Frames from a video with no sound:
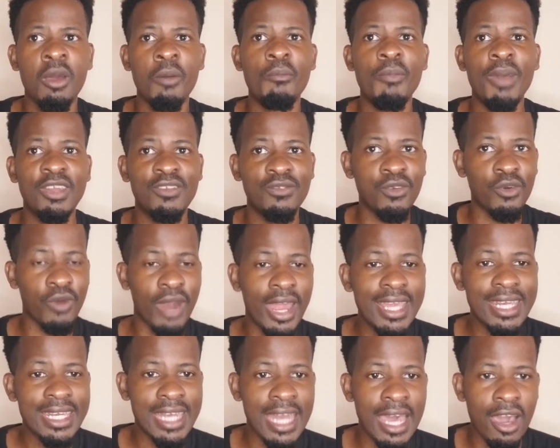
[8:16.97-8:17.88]
But for
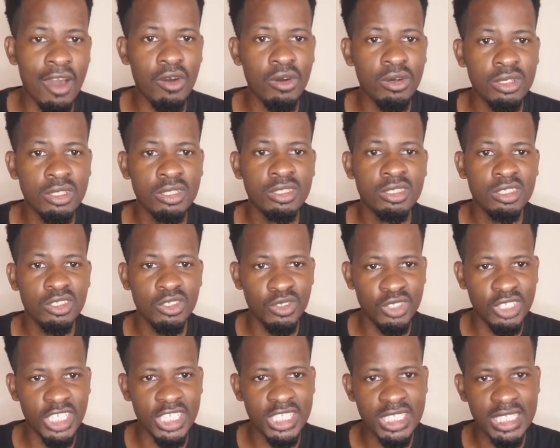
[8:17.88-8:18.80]
right now, you
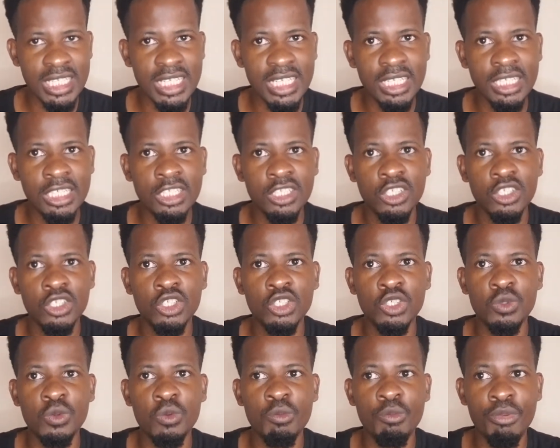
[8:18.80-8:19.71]
just need
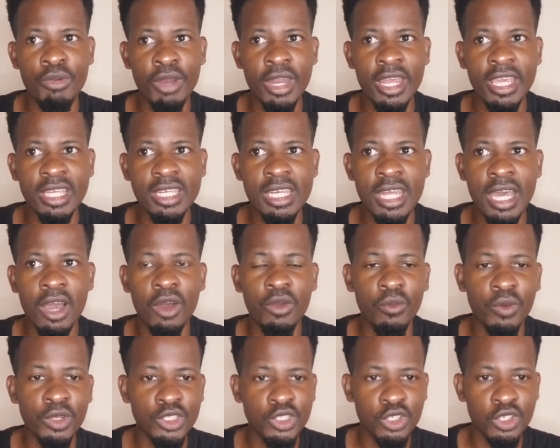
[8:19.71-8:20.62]
to break down
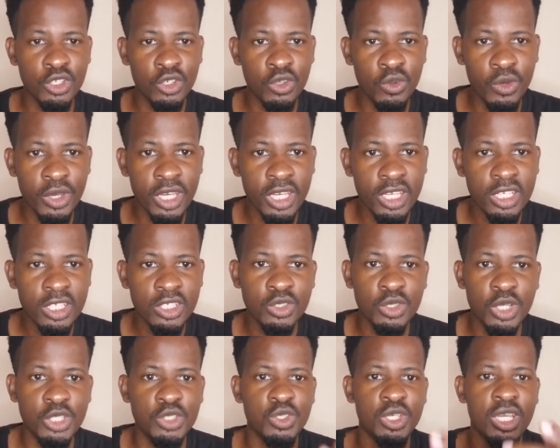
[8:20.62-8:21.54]
what you're doing
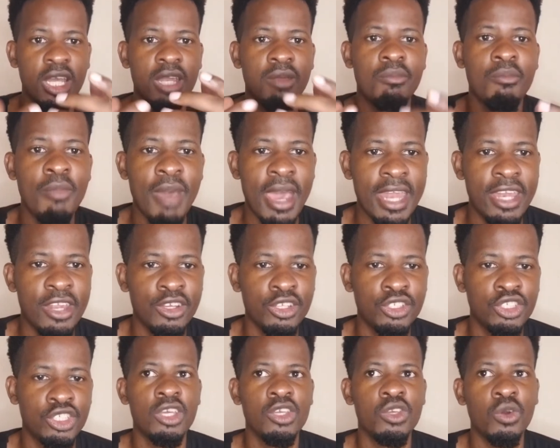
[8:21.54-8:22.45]
so that you can
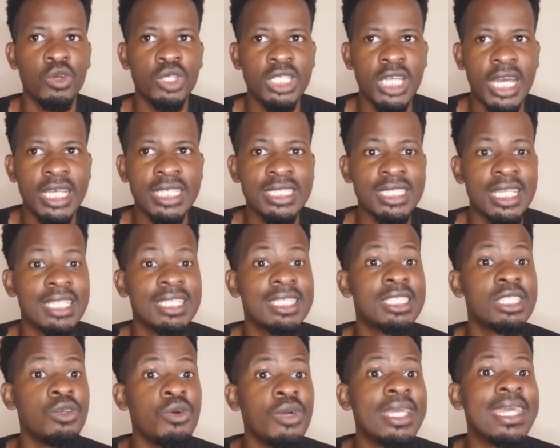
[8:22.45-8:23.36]
manage your tasks and
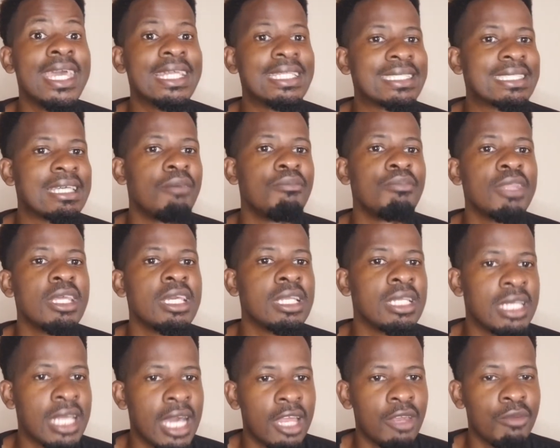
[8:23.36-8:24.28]
still get something
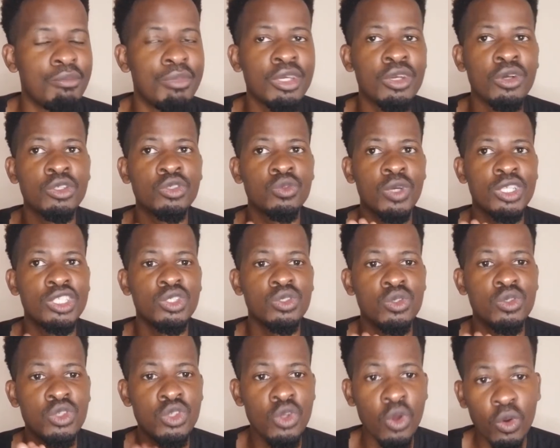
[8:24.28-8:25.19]
done. Because what you
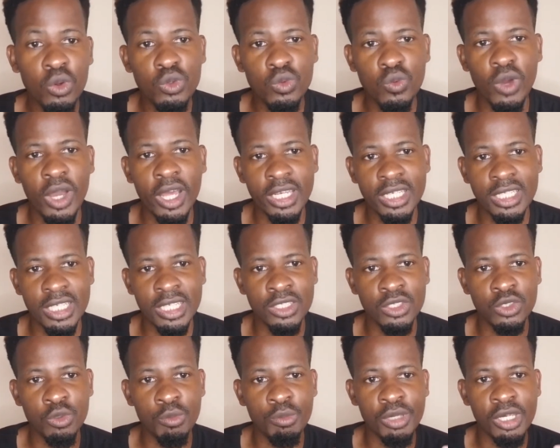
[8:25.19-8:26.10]
don't want is
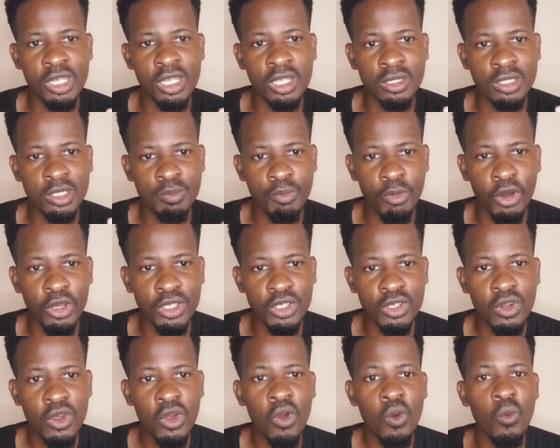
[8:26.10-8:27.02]
to be in a spot
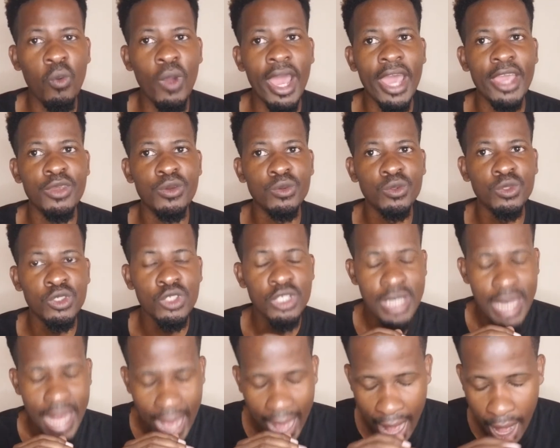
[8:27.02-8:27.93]
where you
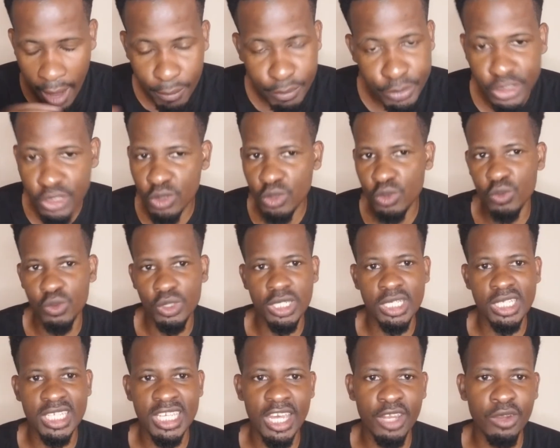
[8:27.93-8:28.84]

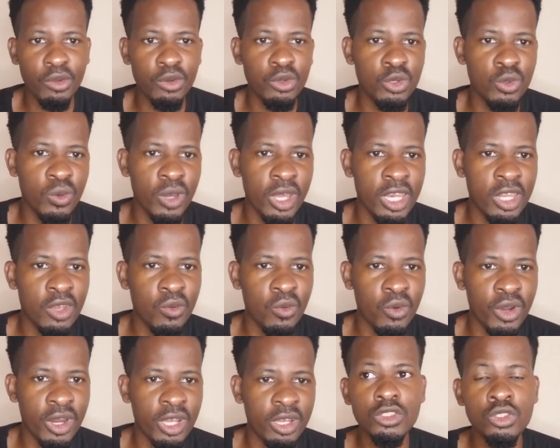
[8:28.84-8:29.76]
absolutely cannot do any work.